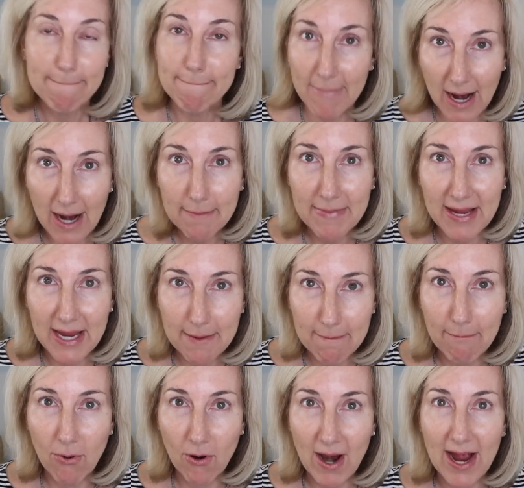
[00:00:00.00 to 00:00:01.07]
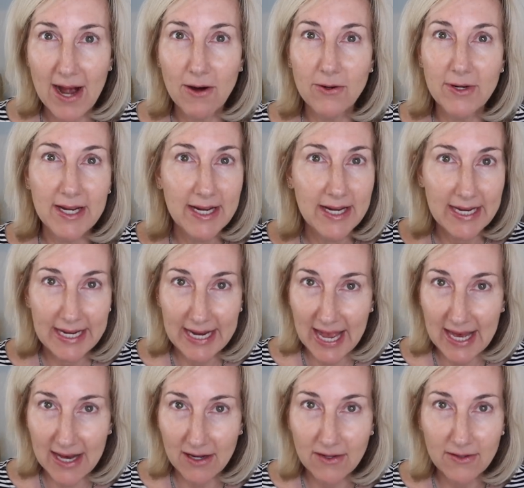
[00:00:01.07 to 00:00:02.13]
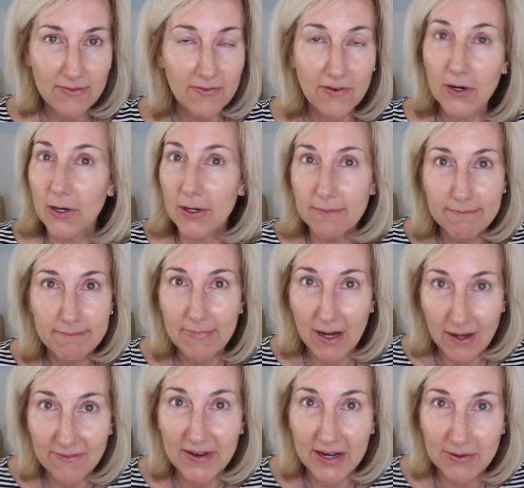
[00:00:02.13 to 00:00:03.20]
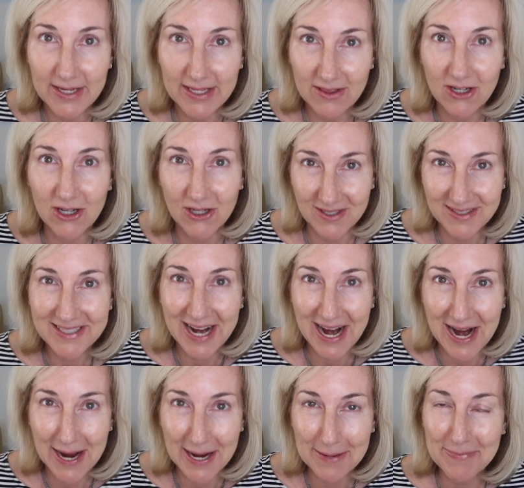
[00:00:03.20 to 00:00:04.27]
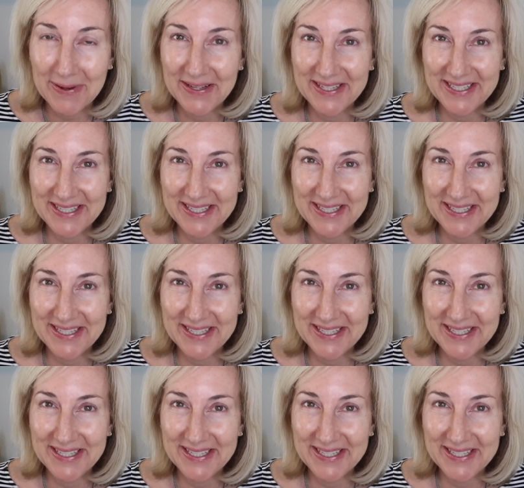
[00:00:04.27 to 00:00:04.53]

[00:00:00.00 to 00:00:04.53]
Bobbi Brown gal for a very long time.